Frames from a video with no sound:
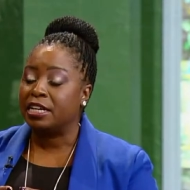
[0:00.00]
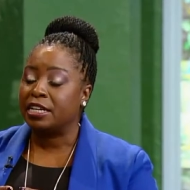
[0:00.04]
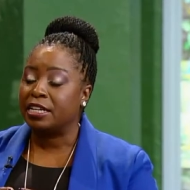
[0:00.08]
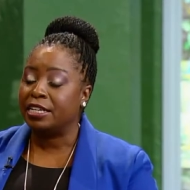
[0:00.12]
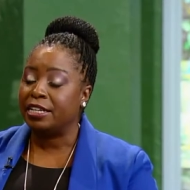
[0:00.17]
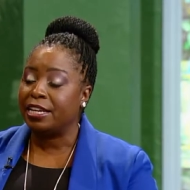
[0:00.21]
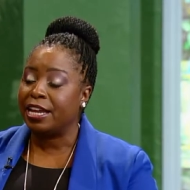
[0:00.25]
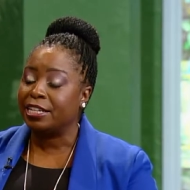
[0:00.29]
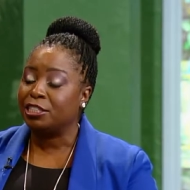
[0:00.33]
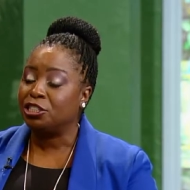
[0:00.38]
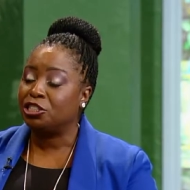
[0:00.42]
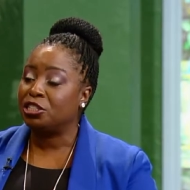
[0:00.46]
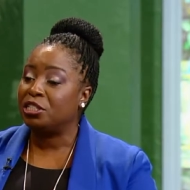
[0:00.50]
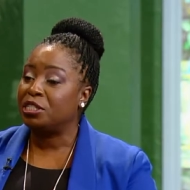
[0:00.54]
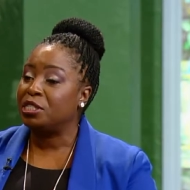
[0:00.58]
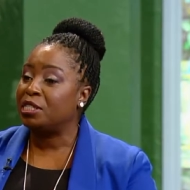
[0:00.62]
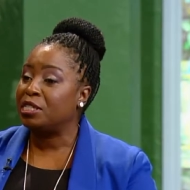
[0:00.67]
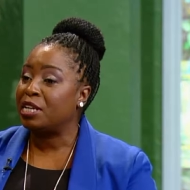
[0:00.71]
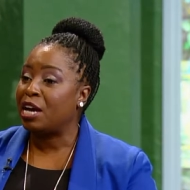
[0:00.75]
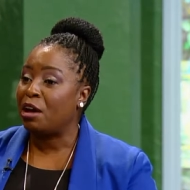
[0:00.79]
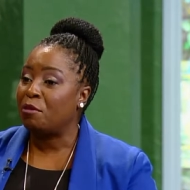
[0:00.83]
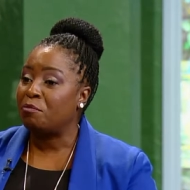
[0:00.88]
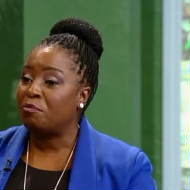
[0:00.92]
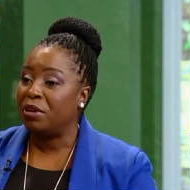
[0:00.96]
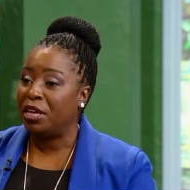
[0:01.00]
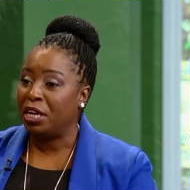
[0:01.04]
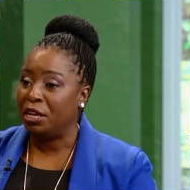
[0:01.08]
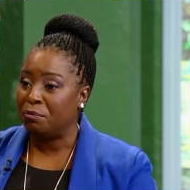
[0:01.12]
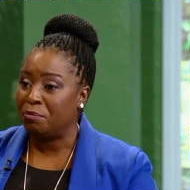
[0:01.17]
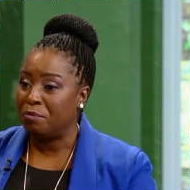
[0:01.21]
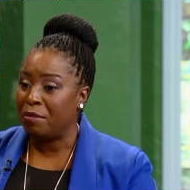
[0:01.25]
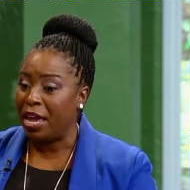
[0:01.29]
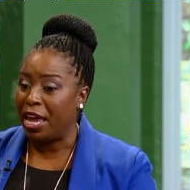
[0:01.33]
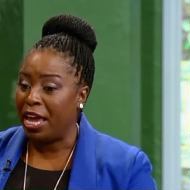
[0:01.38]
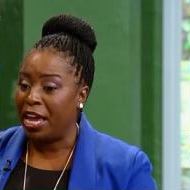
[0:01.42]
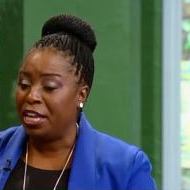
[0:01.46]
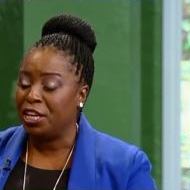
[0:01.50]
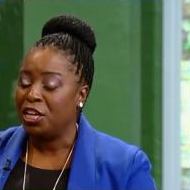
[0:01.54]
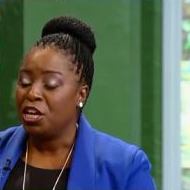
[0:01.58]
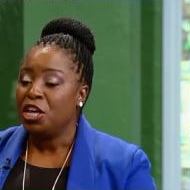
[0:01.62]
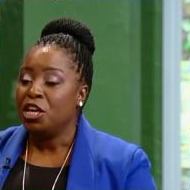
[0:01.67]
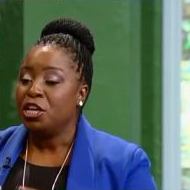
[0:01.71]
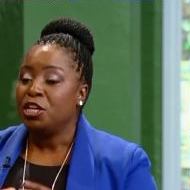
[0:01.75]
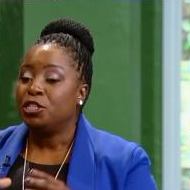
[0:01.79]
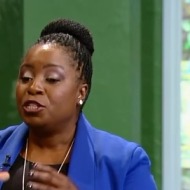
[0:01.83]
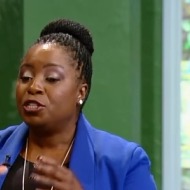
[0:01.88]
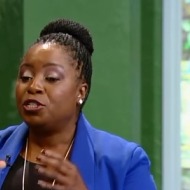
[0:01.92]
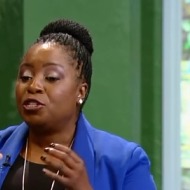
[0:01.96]
connection is not being made.
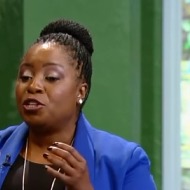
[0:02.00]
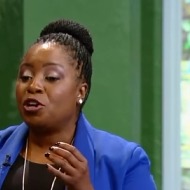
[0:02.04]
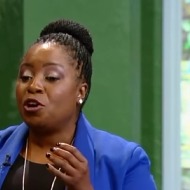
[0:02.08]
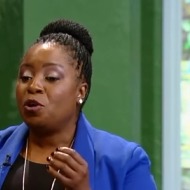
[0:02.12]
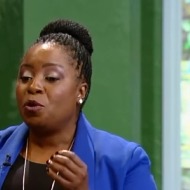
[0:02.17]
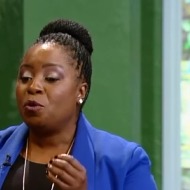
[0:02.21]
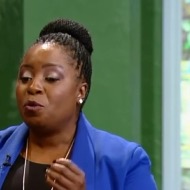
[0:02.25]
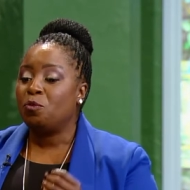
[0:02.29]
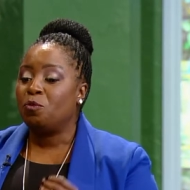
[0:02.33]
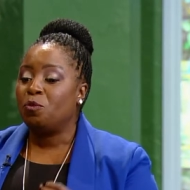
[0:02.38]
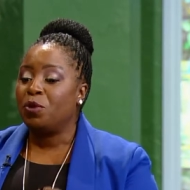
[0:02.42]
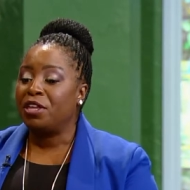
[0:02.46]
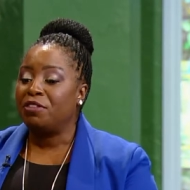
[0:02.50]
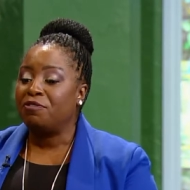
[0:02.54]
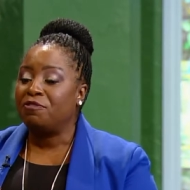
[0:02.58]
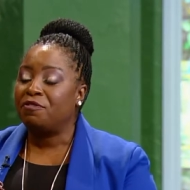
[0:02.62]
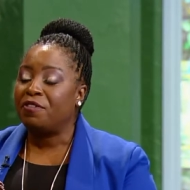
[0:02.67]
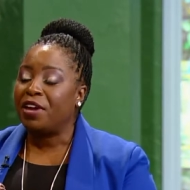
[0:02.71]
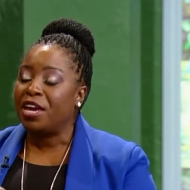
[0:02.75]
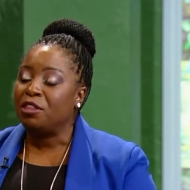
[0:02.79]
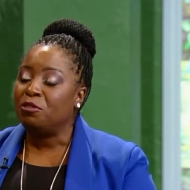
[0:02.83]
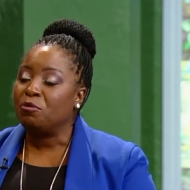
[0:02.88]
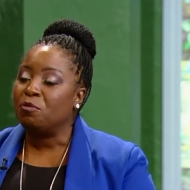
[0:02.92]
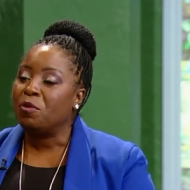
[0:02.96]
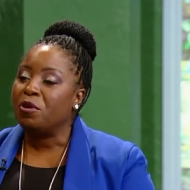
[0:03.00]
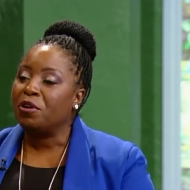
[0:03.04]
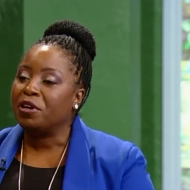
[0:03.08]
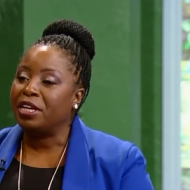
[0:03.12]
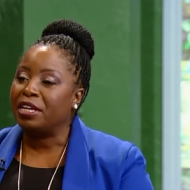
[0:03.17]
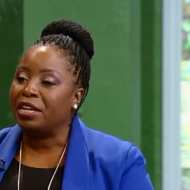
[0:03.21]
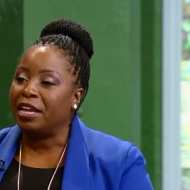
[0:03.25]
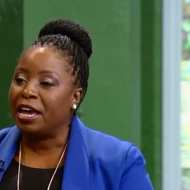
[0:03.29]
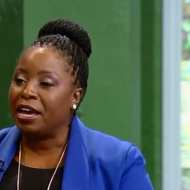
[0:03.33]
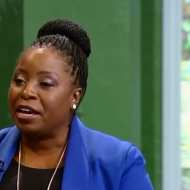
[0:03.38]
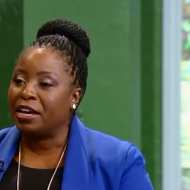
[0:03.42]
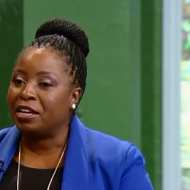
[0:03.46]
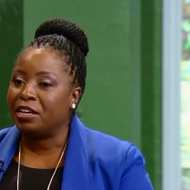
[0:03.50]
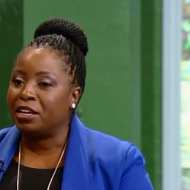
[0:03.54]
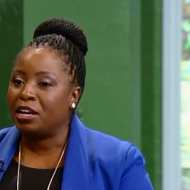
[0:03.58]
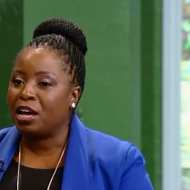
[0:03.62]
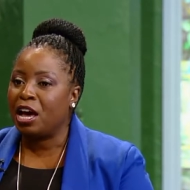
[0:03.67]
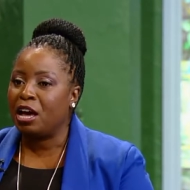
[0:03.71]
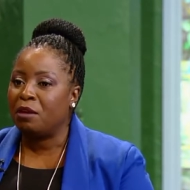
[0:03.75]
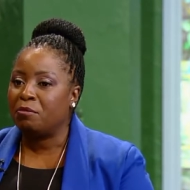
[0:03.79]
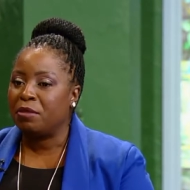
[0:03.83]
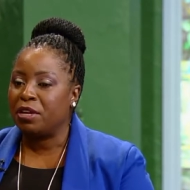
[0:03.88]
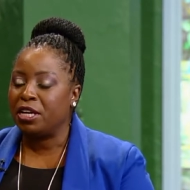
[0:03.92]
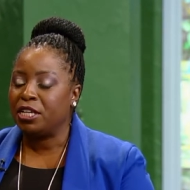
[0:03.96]
So with faith work and
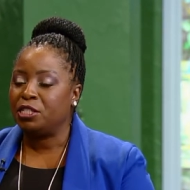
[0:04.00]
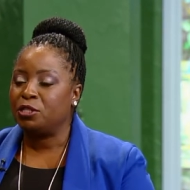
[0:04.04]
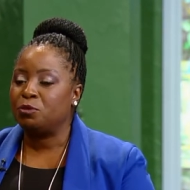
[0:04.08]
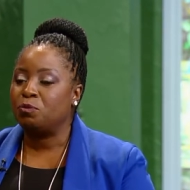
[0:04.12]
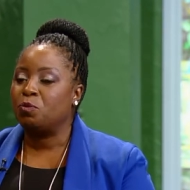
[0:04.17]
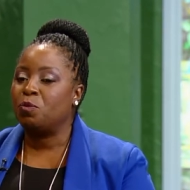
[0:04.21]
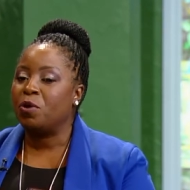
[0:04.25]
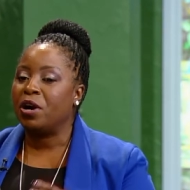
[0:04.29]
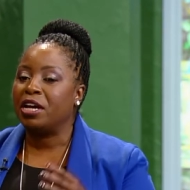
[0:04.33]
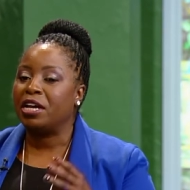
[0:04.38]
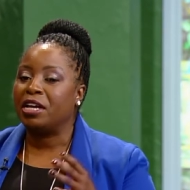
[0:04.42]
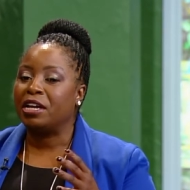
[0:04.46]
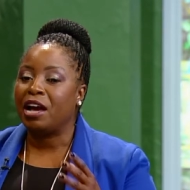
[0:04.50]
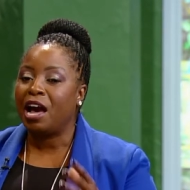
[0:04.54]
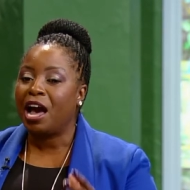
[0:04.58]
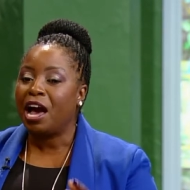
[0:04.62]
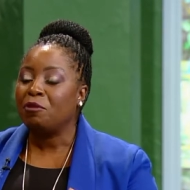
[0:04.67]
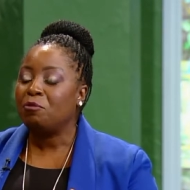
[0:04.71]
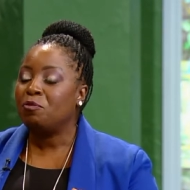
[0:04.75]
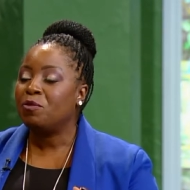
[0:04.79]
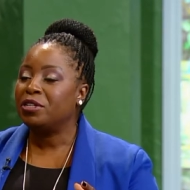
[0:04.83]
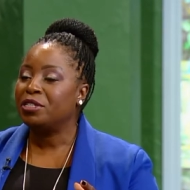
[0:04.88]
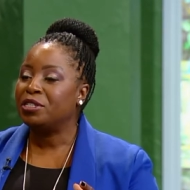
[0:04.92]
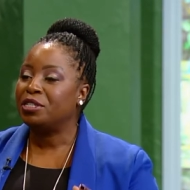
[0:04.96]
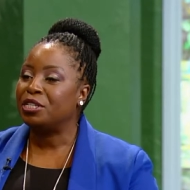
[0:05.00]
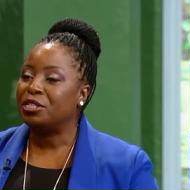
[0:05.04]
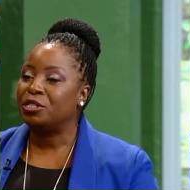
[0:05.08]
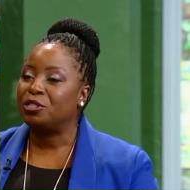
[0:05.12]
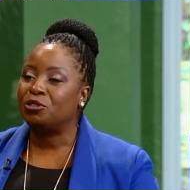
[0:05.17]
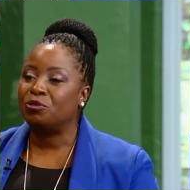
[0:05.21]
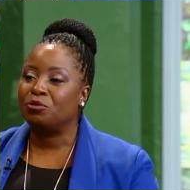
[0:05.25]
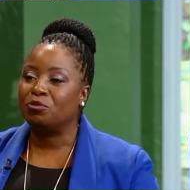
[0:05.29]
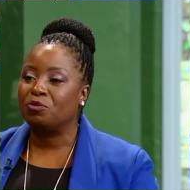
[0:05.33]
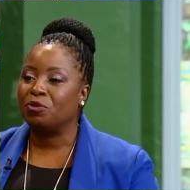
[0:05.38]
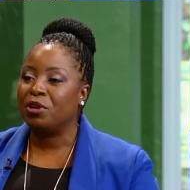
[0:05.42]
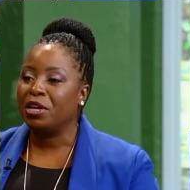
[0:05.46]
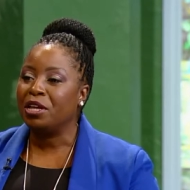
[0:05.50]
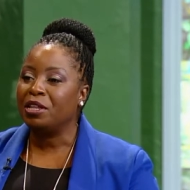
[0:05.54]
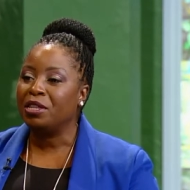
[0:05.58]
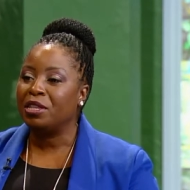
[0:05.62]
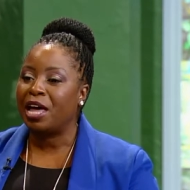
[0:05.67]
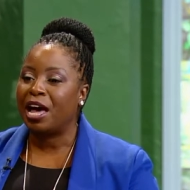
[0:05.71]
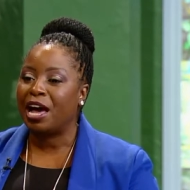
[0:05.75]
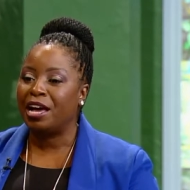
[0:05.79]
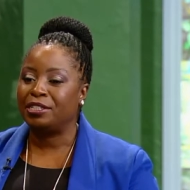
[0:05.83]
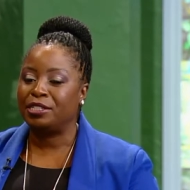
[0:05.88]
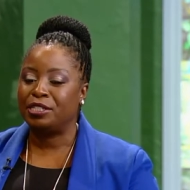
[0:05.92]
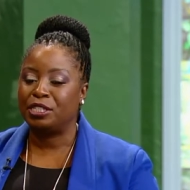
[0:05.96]
economics, what God wants us to
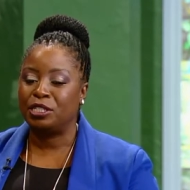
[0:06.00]
realize